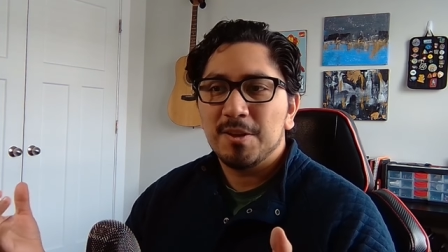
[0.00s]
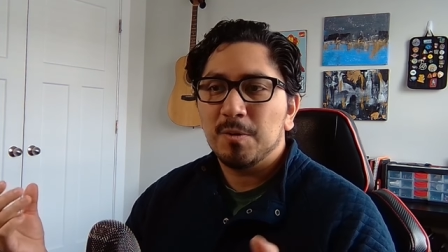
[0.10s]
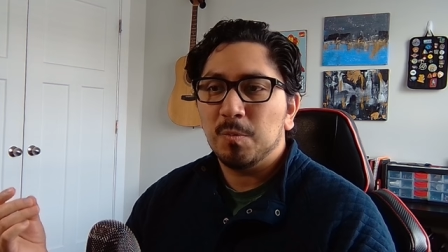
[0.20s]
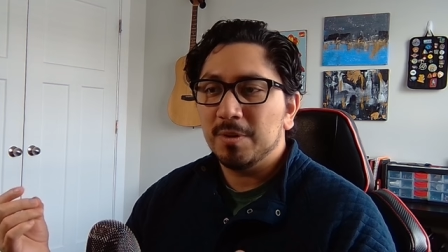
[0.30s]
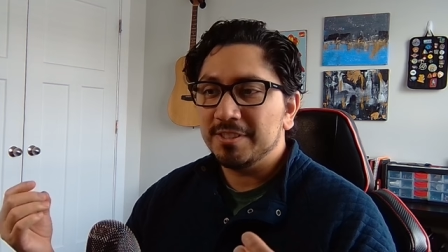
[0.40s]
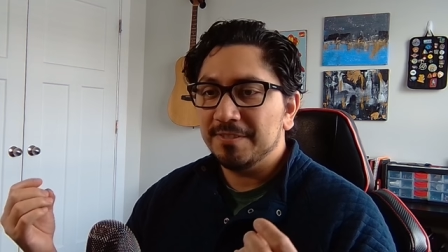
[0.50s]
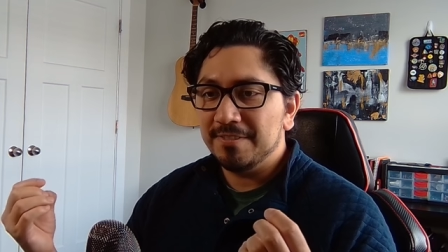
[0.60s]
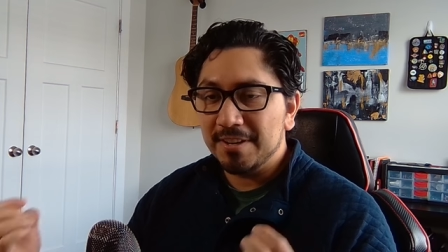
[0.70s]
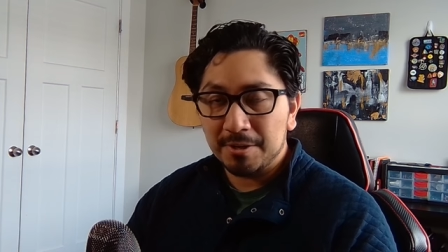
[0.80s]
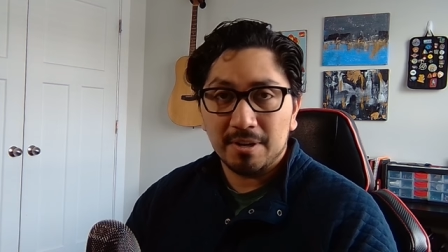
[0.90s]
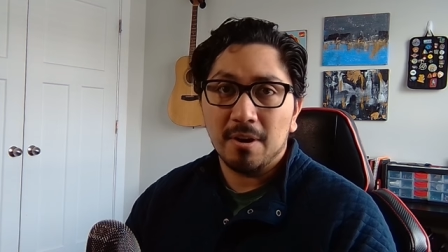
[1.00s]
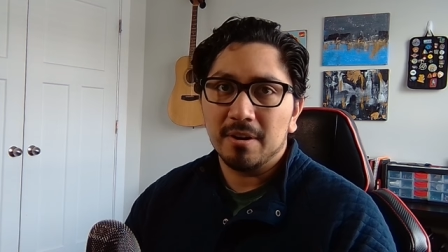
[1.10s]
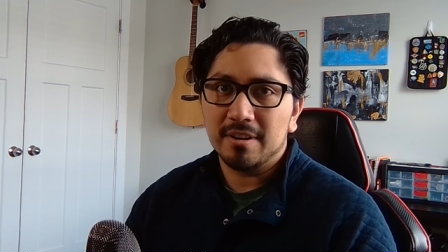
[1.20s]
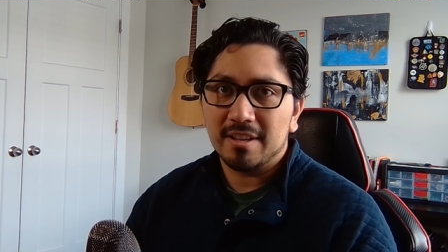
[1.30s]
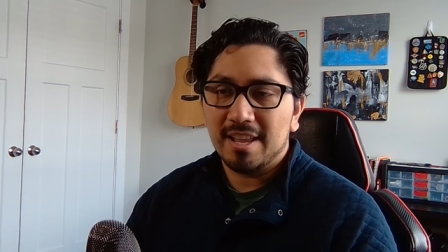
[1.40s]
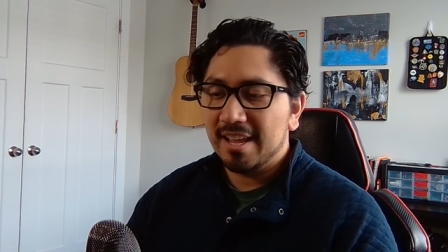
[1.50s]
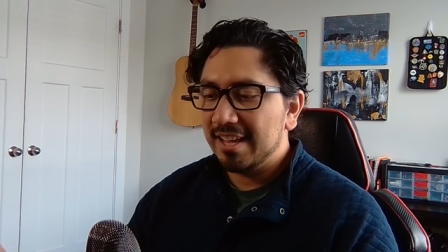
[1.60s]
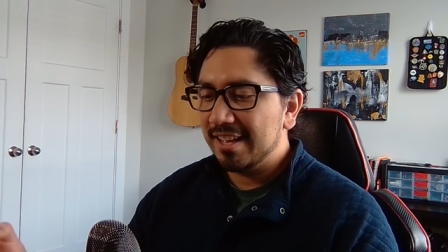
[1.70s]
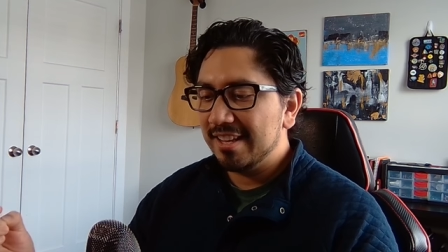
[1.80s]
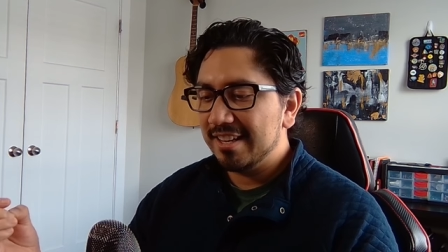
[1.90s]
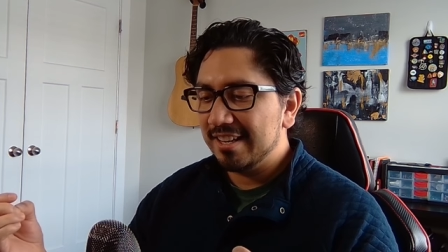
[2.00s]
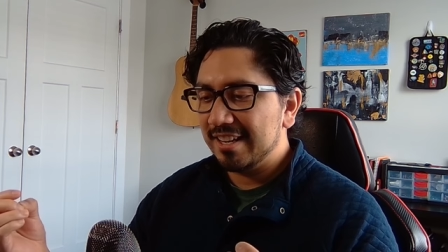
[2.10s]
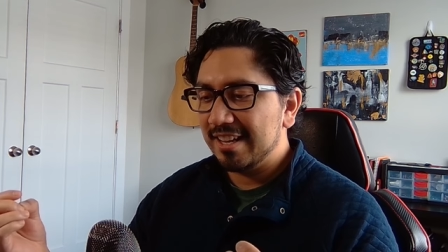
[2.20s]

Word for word: was very hard and